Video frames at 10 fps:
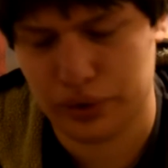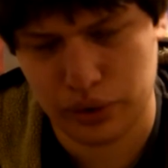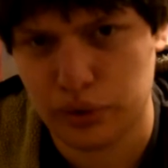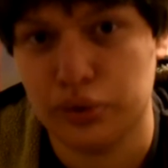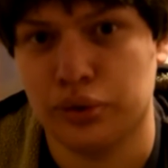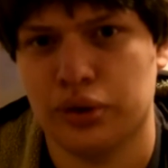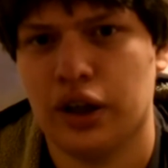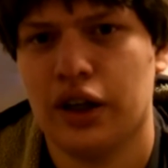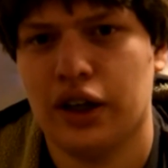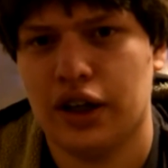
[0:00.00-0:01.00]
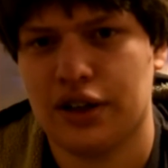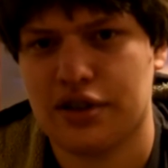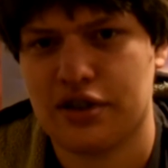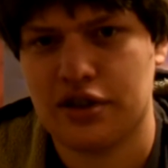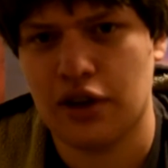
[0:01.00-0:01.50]
Ooh, it's
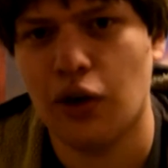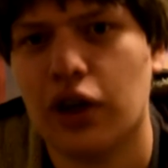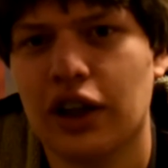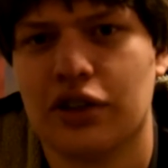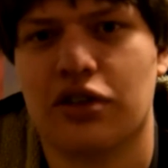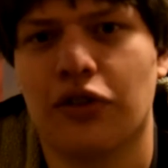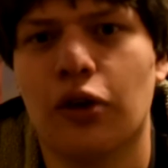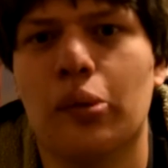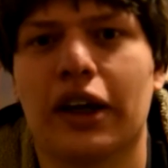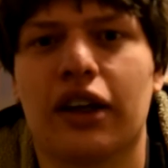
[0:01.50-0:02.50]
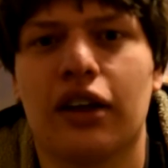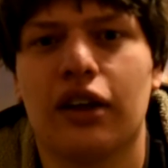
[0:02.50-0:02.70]
so claustrophobic.